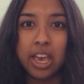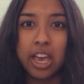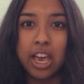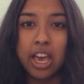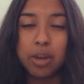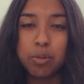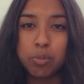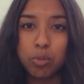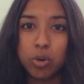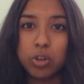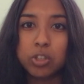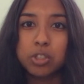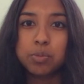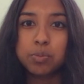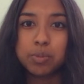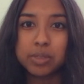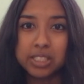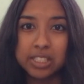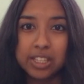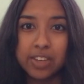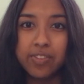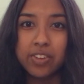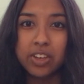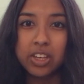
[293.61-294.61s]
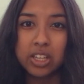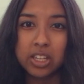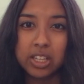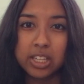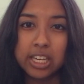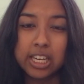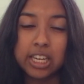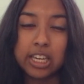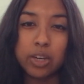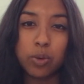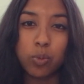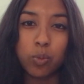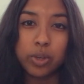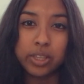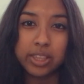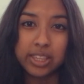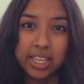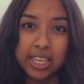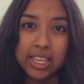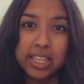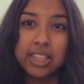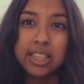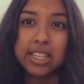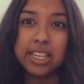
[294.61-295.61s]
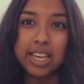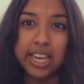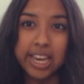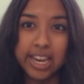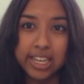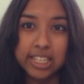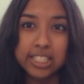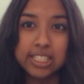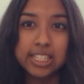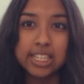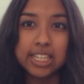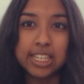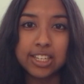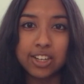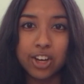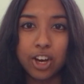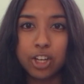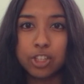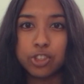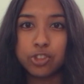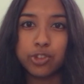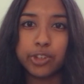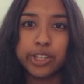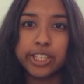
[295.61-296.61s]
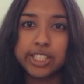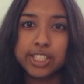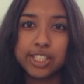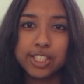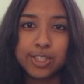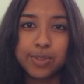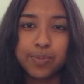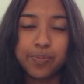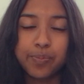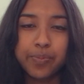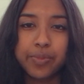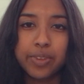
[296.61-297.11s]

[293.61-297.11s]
and more specifically within the 1800s.